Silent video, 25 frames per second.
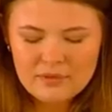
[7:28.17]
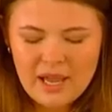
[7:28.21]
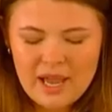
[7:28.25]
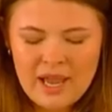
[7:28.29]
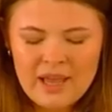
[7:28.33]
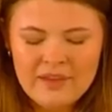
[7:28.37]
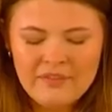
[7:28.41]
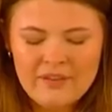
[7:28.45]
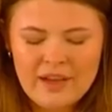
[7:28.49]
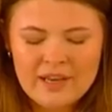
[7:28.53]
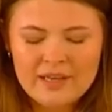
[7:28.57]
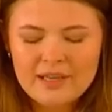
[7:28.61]

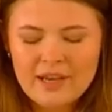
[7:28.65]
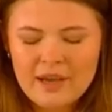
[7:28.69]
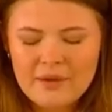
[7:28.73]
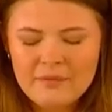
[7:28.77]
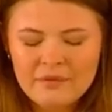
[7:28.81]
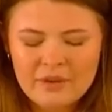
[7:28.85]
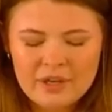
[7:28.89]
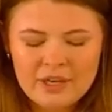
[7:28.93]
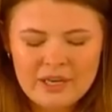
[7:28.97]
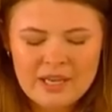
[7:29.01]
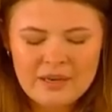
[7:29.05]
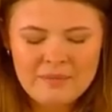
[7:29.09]
I find
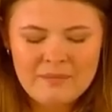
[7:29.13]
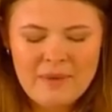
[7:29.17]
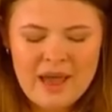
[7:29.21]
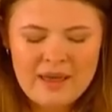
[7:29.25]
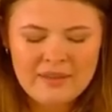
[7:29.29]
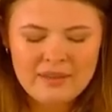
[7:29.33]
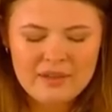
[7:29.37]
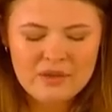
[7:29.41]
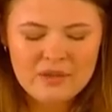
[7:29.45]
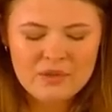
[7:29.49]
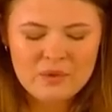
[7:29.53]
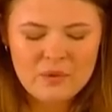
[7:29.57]
comfort in
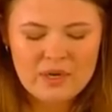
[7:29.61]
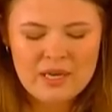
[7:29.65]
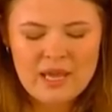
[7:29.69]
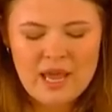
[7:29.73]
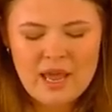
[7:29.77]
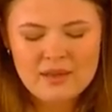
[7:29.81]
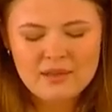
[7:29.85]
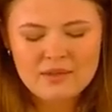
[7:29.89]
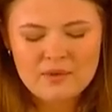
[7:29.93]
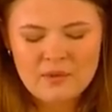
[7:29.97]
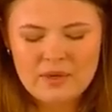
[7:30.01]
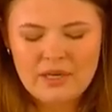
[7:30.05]
Matthew
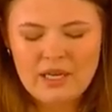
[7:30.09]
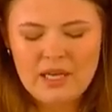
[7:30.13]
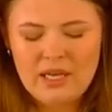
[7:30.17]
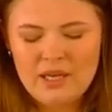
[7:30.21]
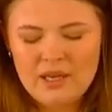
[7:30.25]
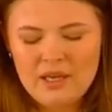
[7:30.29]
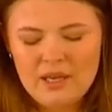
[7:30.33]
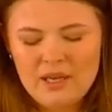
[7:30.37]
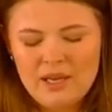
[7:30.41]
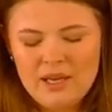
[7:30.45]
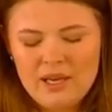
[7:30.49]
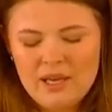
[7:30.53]
28 20,
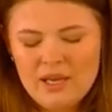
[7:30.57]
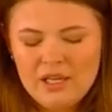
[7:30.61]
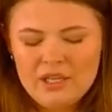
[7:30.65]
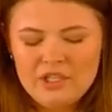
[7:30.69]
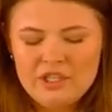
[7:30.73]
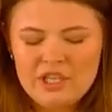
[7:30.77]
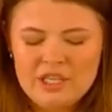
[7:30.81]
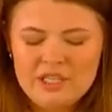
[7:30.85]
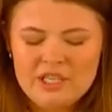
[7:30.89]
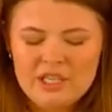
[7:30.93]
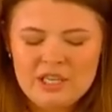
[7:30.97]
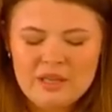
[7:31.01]

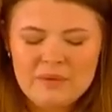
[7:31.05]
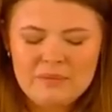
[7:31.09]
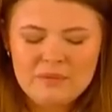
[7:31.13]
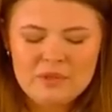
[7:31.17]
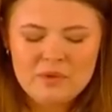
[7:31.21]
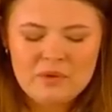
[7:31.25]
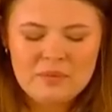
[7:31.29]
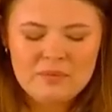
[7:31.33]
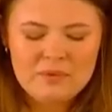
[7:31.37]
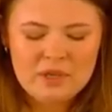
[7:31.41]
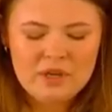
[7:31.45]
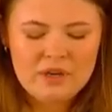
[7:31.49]
teaching them
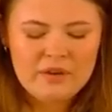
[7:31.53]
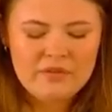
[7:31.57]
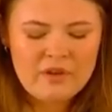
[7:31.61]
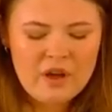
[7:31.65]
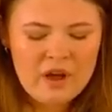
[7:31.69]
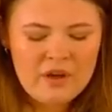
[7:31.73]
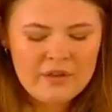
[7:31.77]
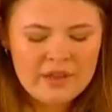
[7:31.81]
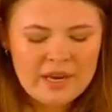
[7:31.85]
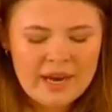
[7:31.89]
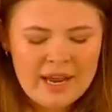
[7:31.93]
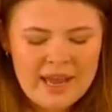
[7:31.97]
to observe
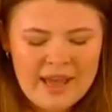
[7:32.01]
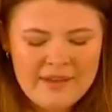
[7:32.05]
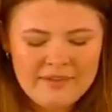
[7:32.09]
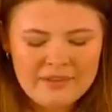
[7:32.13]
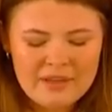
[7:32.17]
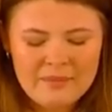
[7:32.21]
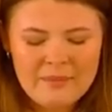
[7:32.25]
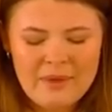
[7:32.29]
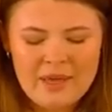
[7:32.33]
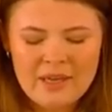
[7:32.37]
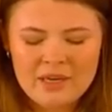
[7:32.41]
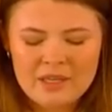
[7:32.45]
all that I have
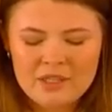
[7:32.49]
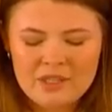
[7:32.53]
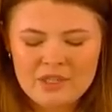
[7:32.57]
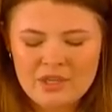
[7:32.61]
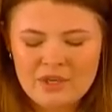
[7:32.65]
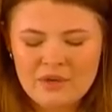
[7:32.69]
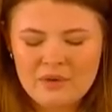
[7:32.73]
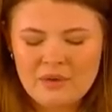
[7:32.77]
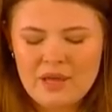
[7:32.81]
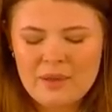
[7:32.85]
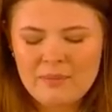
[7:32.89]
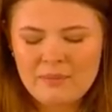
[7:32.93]
commanded
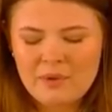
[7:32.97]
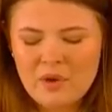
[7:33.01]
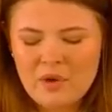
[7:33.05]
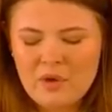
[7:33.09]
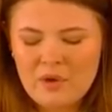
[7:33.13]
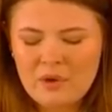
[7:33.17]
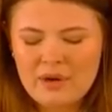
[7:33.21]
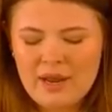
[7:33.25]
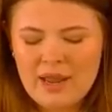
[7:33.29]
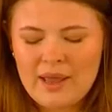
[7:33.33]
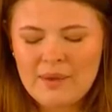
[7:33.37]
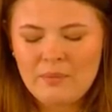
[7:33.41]
you, and
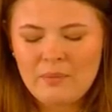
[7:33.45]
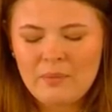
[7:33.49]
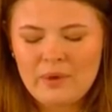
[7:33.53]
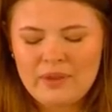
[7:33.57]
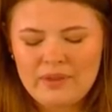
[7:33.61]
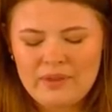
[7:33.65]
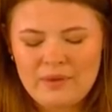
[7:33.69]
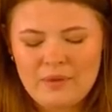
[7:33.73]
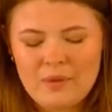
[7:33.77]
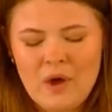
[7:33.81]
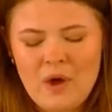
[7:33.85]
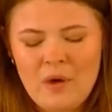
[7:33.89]
behold, I am
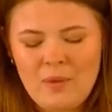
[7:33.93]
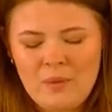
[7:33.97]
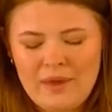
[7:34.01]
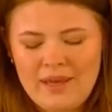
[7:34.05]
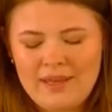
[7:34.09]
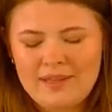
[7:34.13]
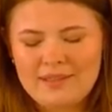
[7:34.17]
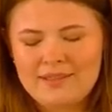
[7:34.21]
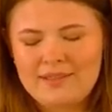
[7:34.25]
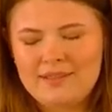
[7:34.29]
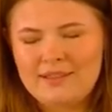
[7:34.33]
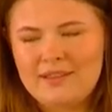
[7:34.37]
with you
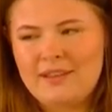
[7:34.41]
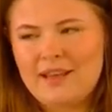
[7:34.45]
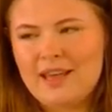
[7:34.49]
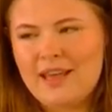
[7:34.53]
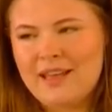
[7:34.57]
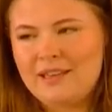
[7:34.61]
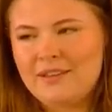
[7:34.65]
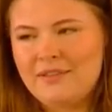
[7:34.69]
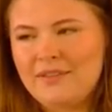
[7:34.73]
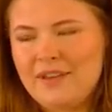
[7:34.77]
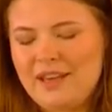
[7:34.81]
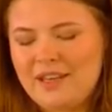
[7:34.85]
always to the
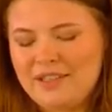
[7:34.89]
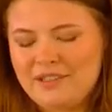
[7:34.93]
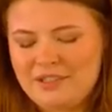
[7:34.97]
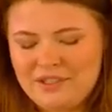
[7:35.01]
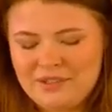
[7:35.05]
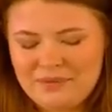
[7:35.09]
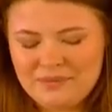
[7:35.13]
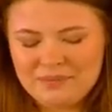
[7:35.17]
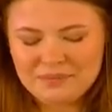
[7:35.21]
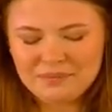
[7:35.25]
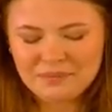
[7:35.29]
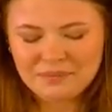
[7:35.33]
end of
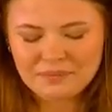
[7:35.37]
age.